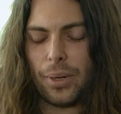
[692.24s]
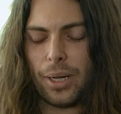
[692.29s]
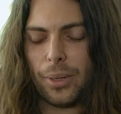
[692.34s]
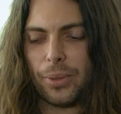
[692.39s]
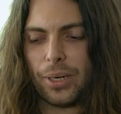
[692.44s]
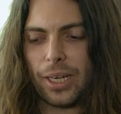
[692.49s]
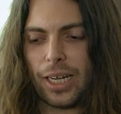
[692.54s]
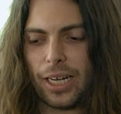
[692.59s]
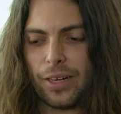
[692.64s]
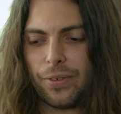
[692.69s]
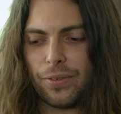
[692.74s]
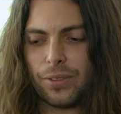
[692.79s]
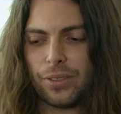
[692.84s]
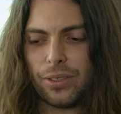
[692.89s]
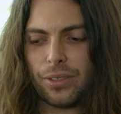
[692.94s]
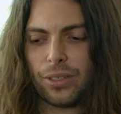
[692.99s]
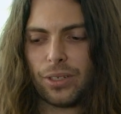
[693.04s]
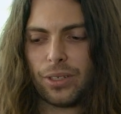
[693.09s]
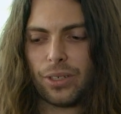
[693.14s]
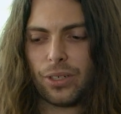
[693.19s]
would have
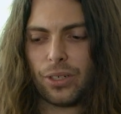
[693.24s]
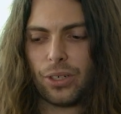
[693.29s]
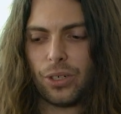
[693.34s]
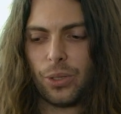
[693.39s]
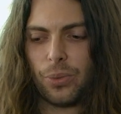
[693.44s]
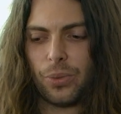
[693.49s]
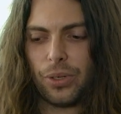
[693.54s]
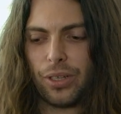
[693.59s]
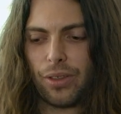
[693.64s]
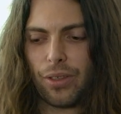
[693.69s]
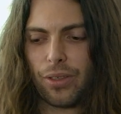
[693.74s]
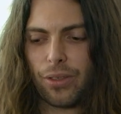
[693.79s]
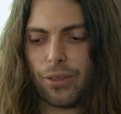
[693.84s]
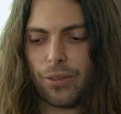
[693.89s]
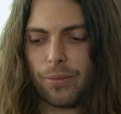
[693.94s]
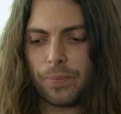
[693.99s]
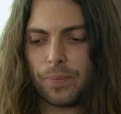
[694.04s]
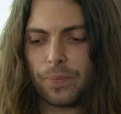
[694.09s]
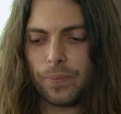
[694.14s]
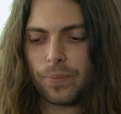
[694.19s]
to go with
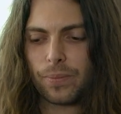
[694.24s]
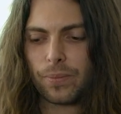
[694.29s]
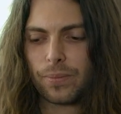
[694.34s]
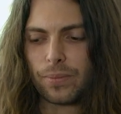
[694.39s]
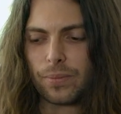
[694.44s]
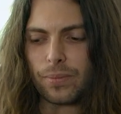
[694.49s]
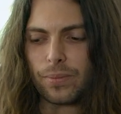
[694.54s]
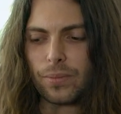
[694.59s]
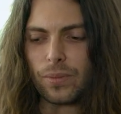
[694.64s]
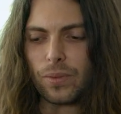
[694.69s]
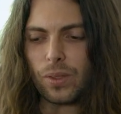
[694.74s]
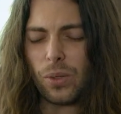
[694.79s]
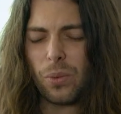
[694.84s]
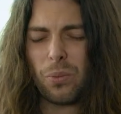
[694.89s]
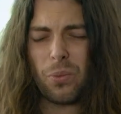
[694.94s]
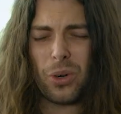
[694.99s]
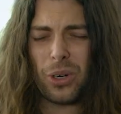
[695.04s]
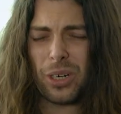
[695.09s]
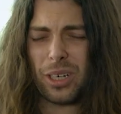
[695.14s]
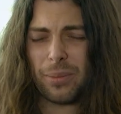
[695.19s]

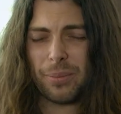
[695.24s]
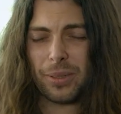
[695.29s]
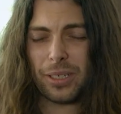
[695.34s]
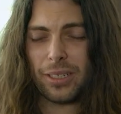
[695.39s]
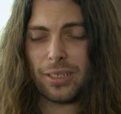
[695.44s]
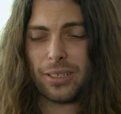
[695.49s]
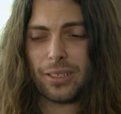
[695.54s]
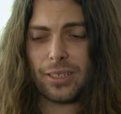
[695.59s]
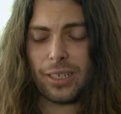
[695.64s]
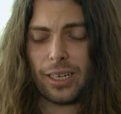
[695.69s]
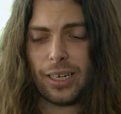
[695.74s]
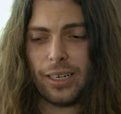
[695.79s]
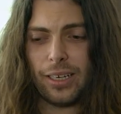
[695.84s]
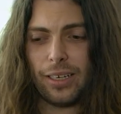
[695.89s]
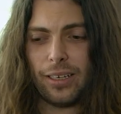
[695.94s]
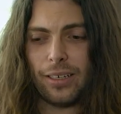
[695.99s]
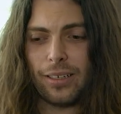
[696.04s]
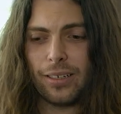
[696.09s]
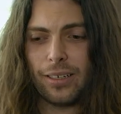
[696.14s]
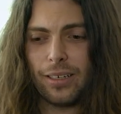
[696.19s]
one. I'm going to
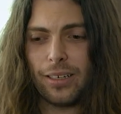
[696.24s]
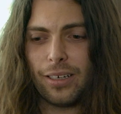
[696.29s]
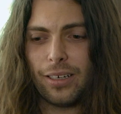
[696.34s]
say